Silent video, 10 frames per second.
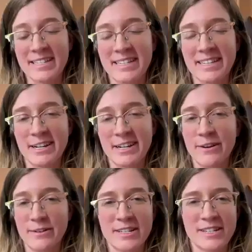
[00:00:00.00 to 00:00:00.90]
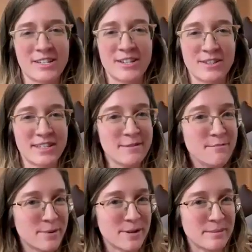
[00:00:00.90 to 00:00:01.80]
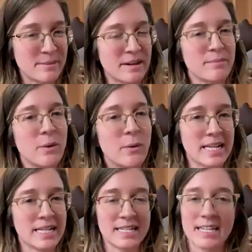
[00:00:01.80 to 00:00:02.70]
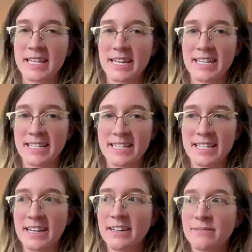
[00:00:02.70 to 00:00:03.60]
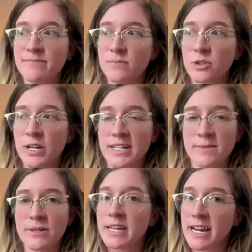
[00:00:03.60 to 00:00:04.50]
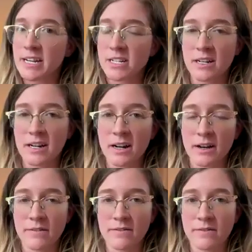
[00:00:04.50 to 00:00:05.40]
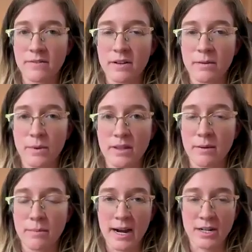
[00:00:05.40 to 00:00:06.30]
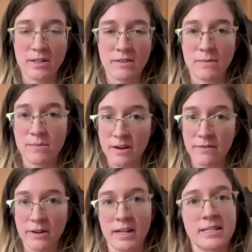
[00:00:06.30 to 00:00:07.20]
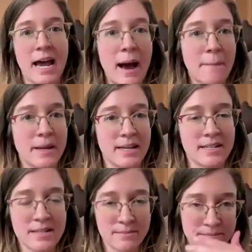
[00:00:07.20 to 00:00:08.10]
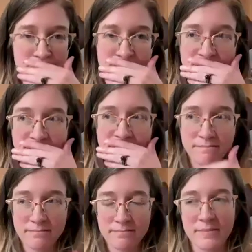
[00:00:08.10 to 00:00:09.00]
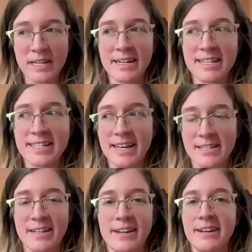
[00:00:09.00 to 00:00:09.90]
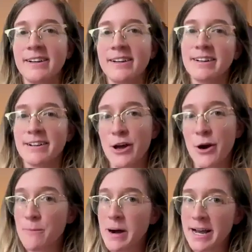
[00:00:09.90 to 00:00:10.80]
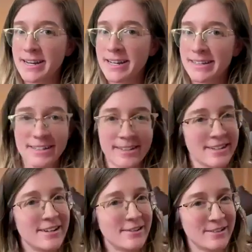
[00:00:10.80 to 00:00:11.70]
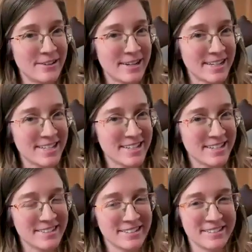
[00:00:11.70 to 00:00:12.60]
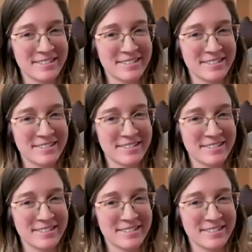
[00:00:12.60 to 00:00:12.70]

has this quote, it's just so simple, but it points to this transmutation with compassion from suffering into happiness. He says, "No mud, no lotus."